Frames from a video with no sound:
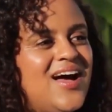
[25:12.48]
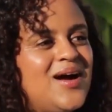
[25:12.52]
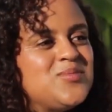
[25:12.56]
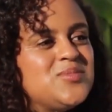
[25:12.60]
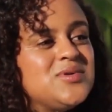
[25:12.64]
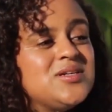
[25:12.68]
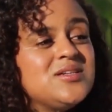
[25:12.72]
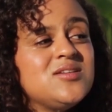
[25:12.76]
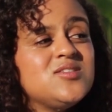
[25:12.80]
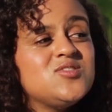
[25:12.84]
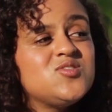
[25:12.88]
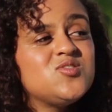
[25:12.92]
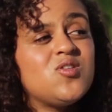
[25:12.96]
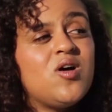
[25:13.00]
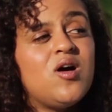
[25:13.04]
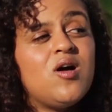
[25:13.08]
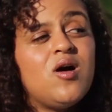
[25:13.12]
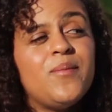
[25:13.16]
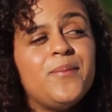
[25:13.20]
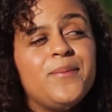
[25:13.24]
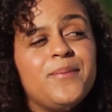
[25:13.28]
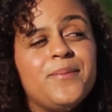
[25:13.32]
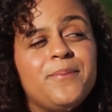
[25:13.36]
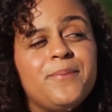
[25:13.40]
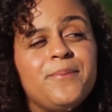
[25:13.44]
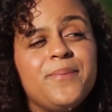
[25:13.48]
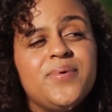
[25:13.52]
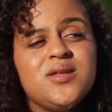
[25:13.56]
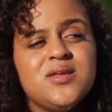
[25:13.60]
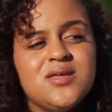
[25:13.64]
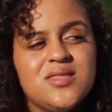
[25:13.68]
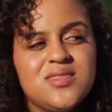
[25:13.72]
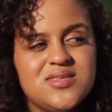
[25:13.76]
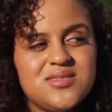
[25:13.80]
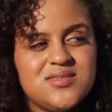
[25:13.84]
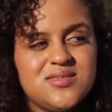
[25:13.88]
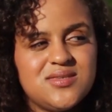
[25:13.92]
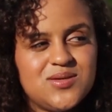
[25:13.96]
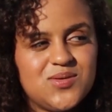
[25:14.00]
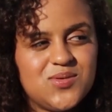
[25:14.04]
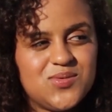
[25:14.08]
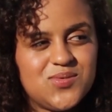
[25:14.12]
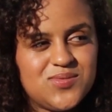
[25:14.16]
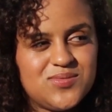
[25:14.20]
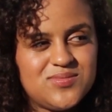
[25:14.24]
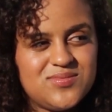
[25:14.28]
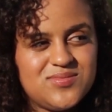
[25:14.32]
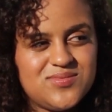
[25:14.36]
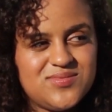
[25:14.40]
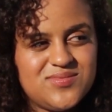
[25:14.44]
I'm gonna drop another
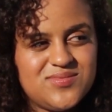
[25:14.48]
single.